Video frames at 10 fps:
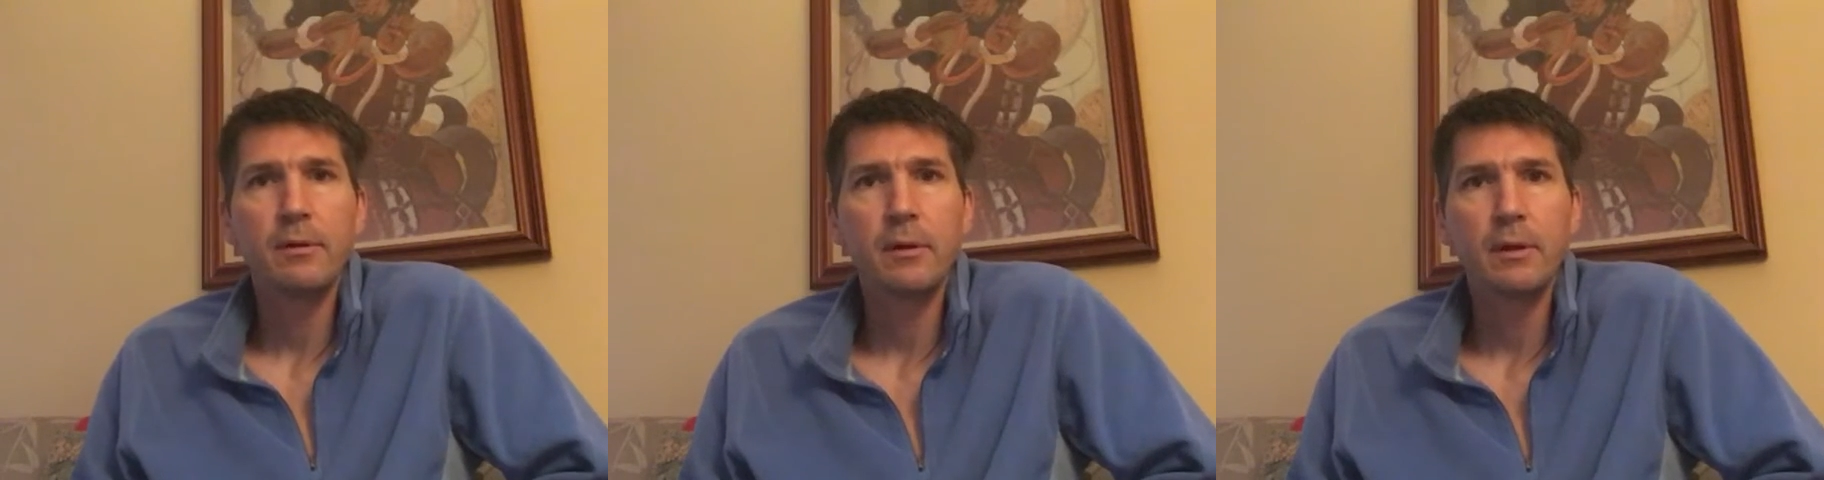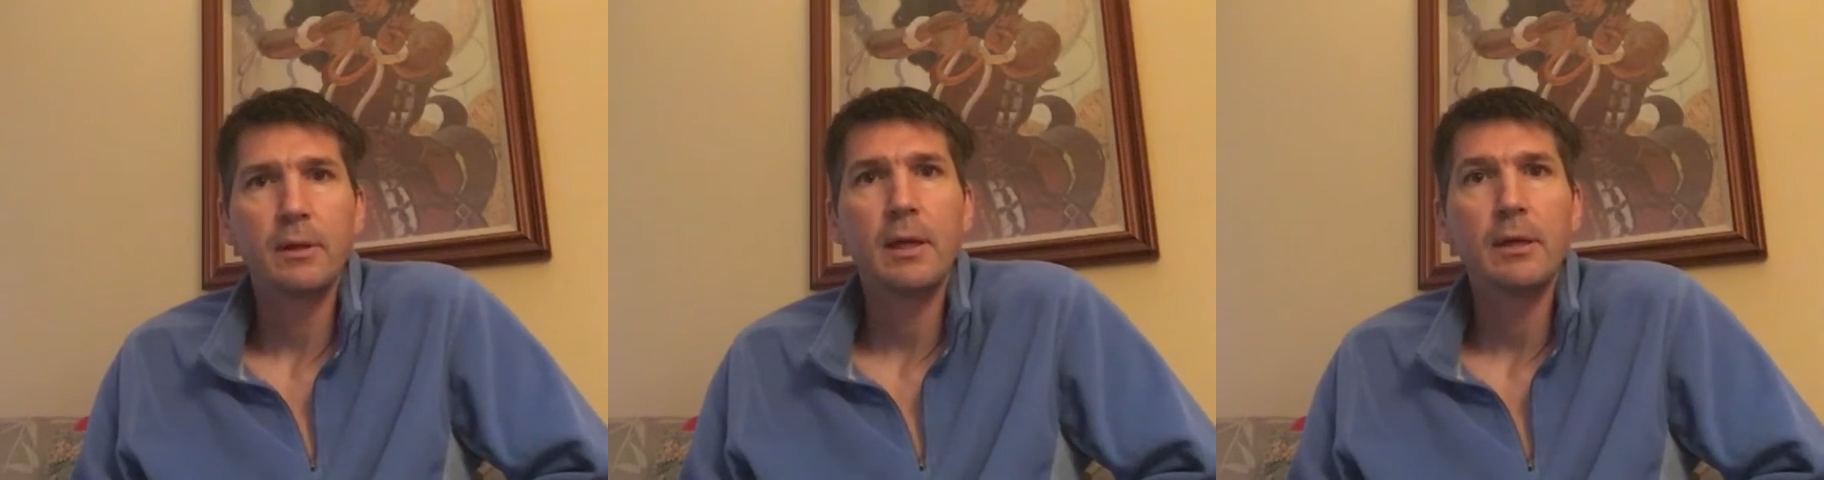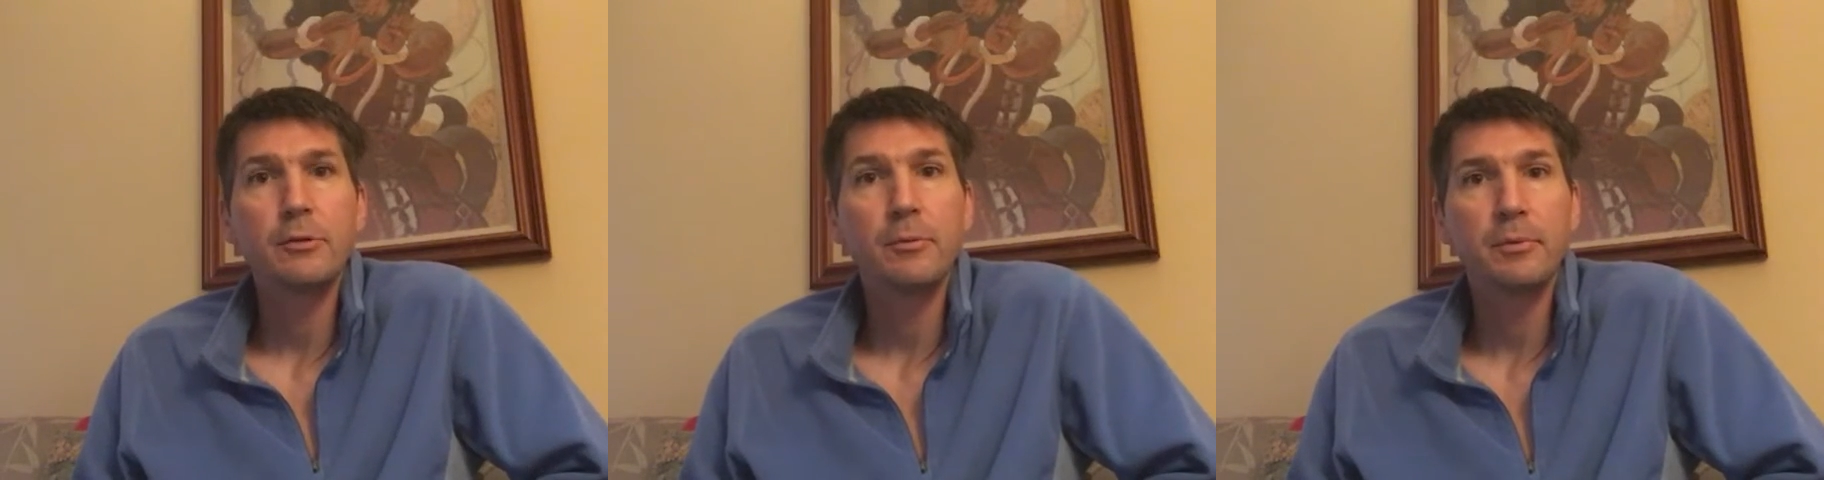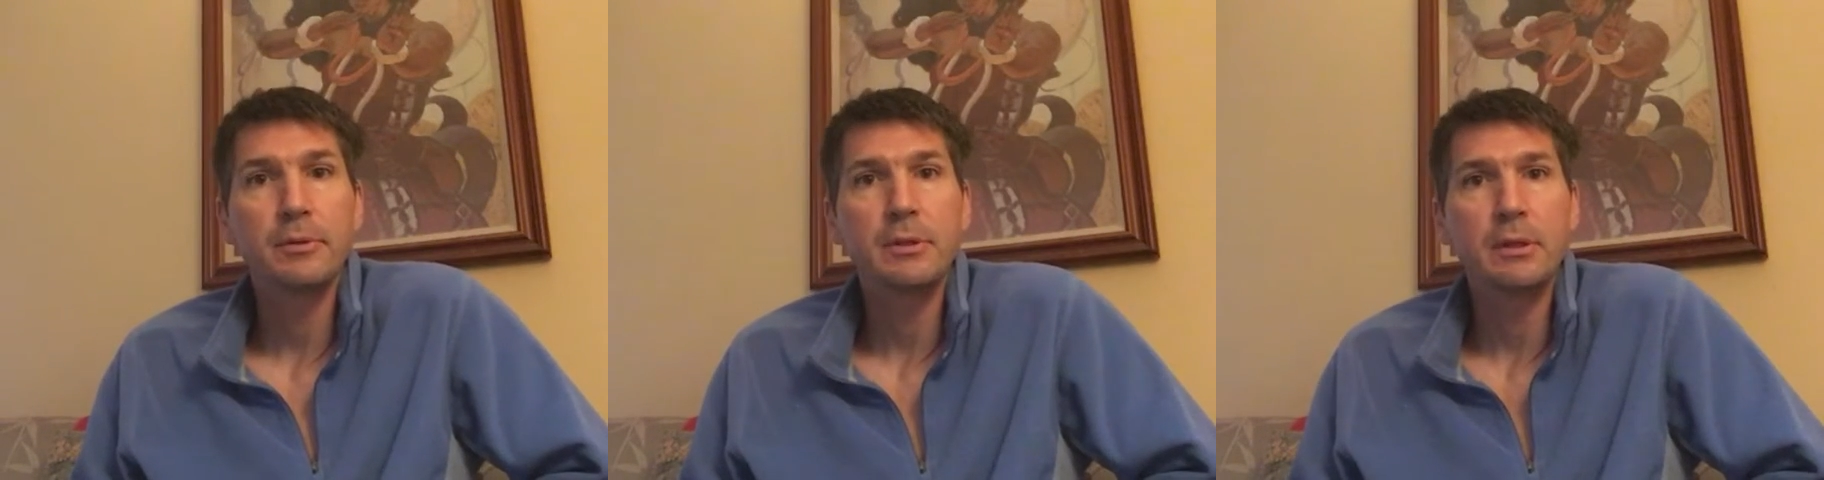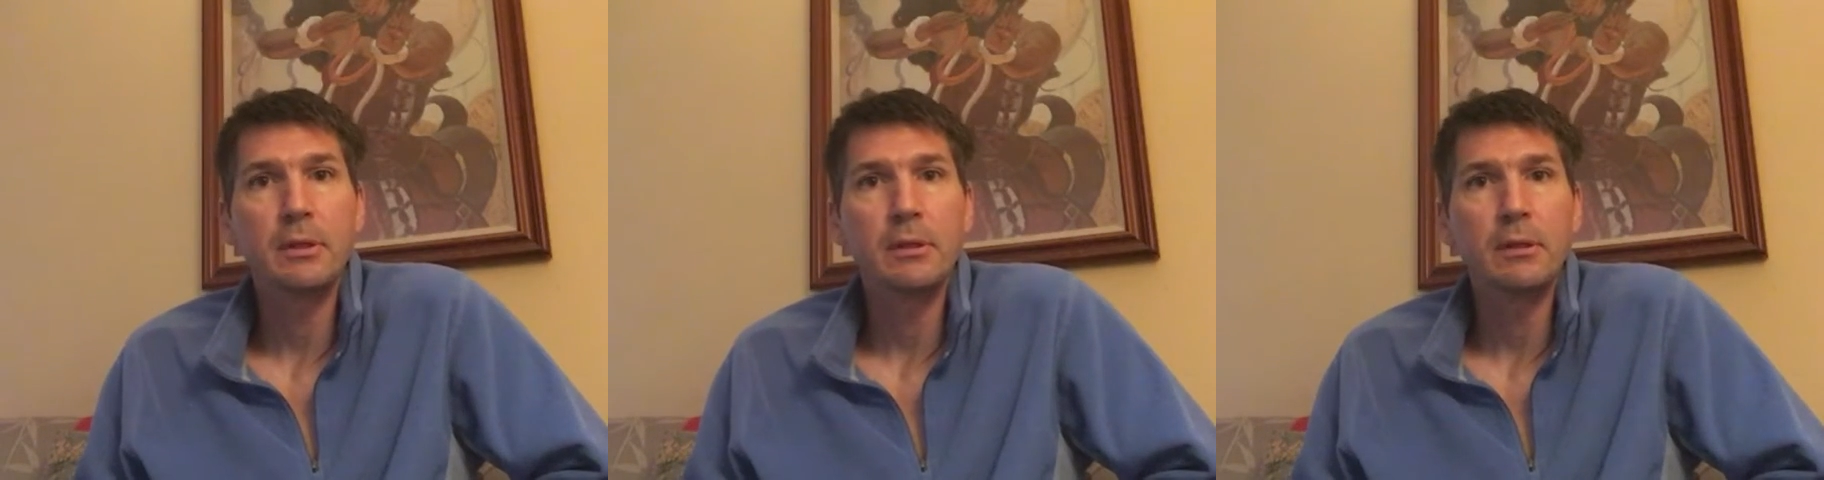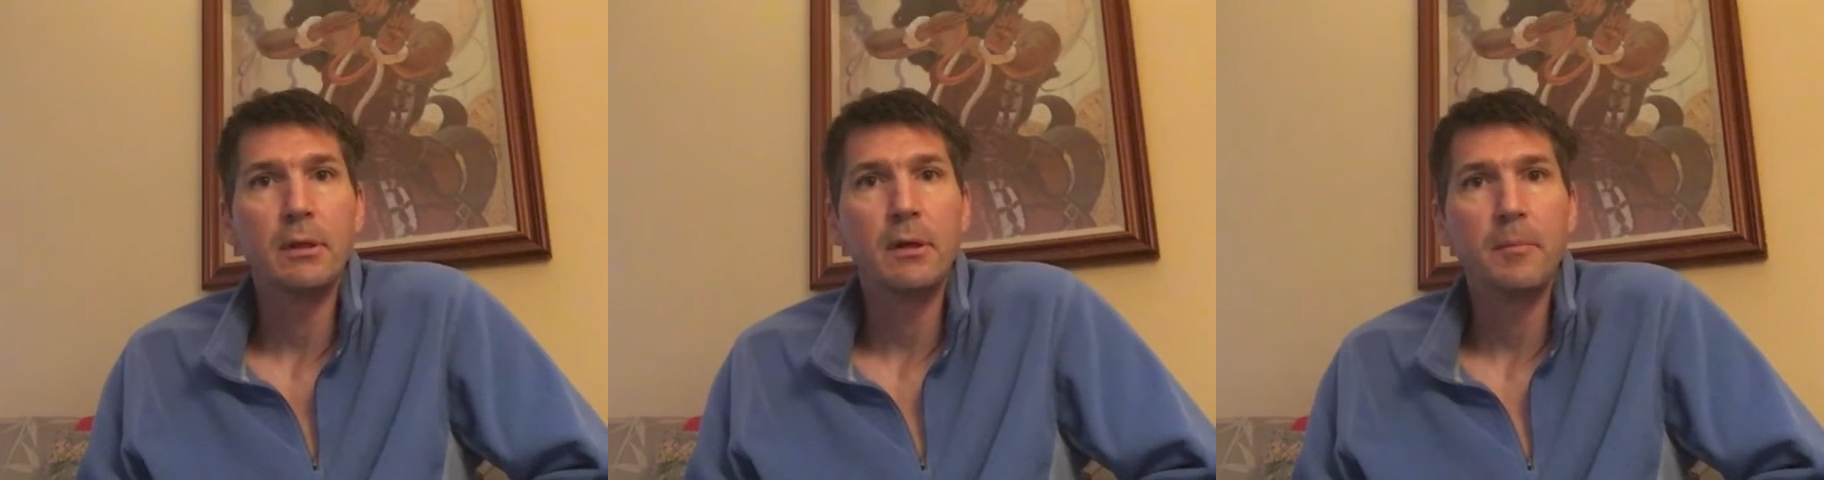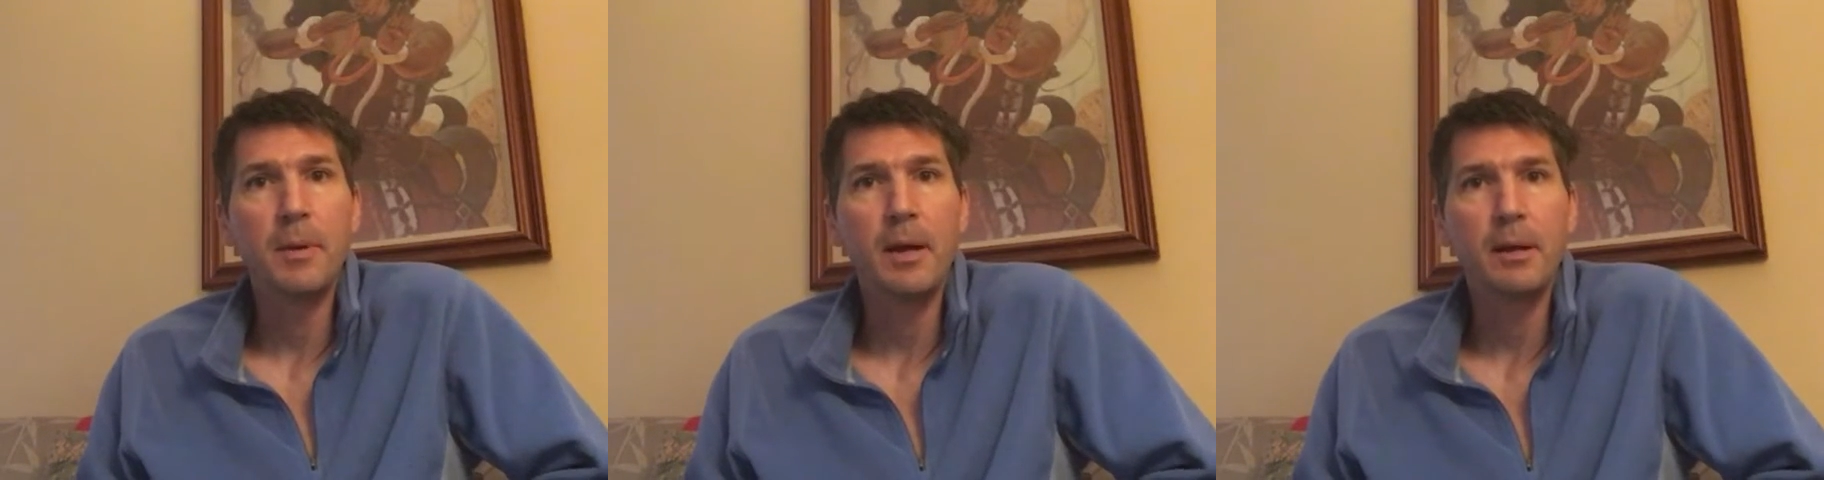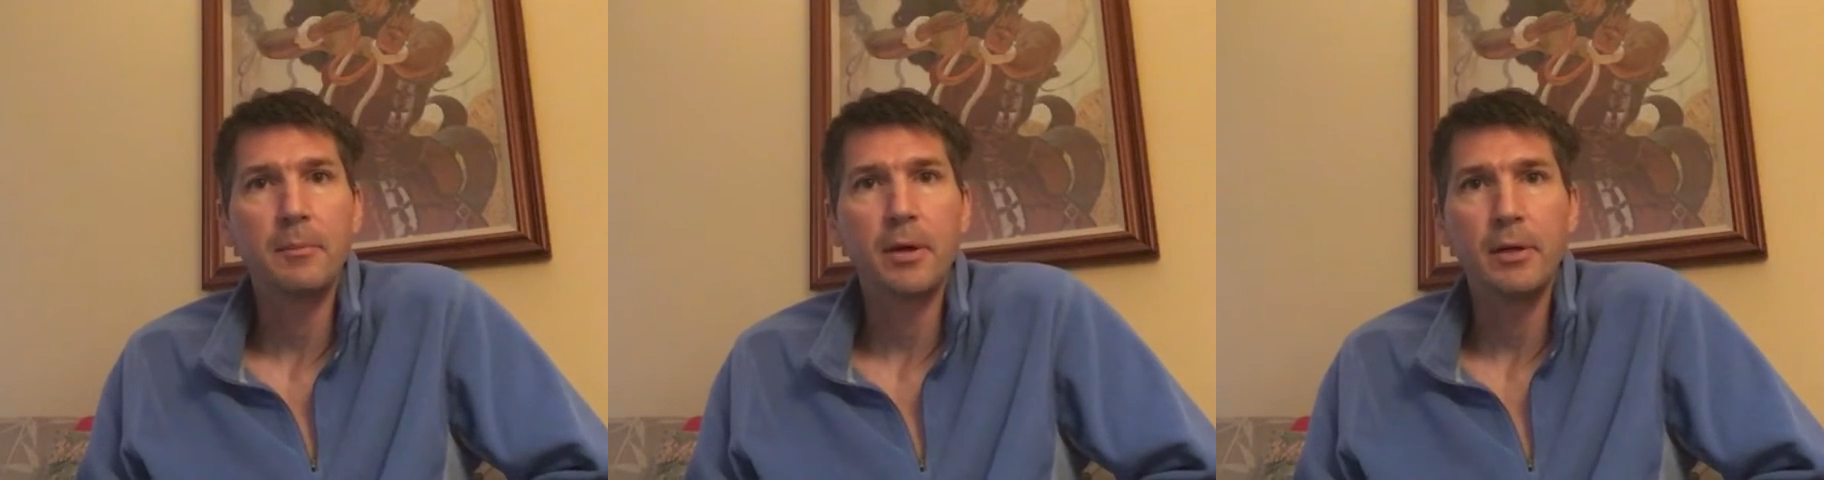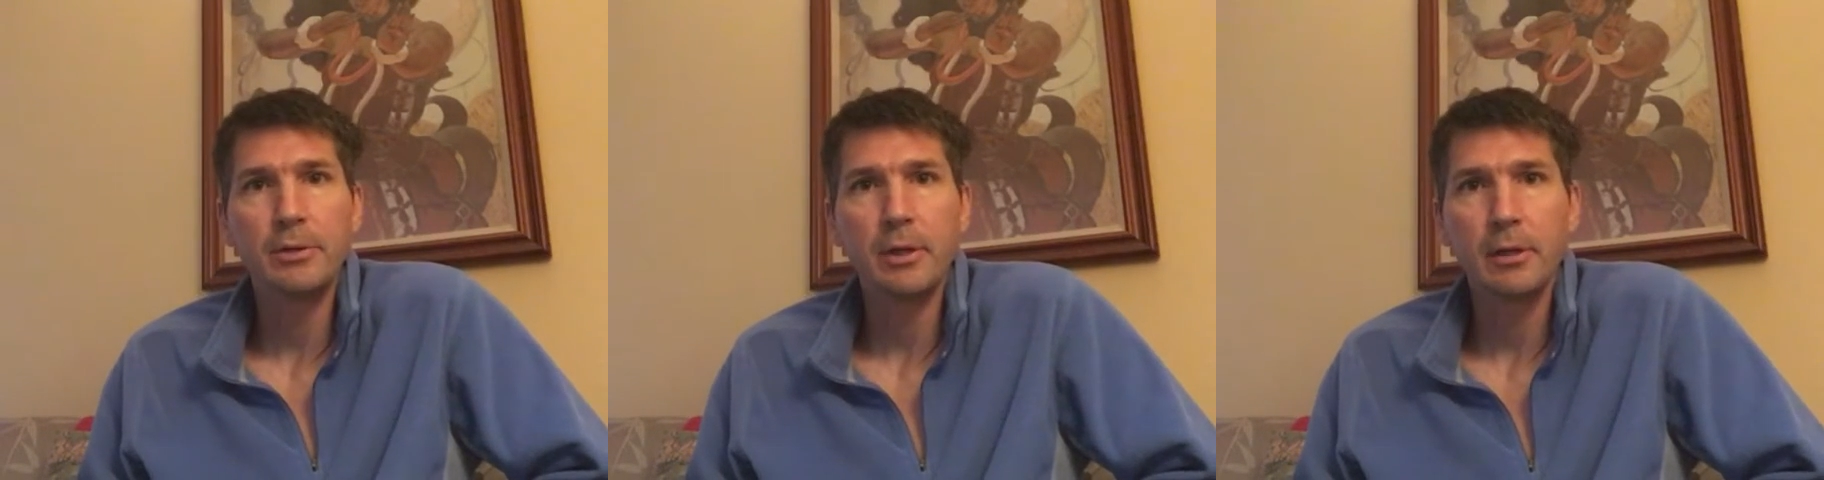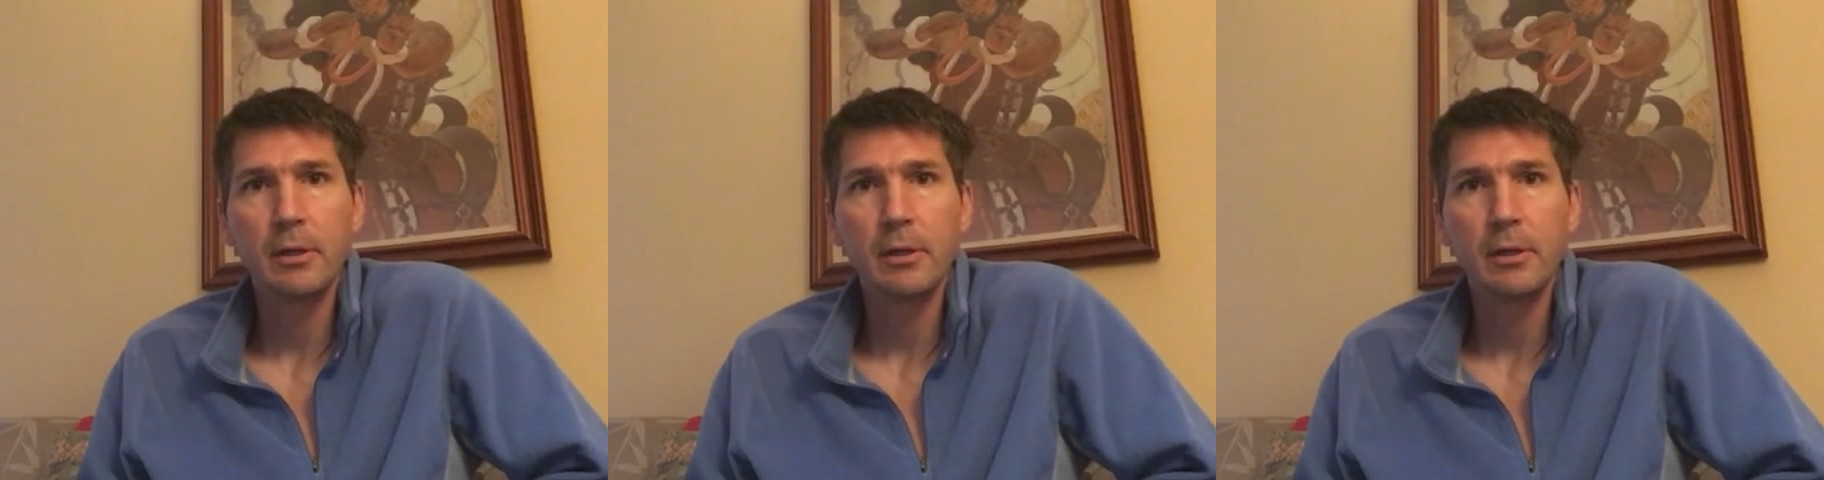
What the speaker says: the KCCC pilot project.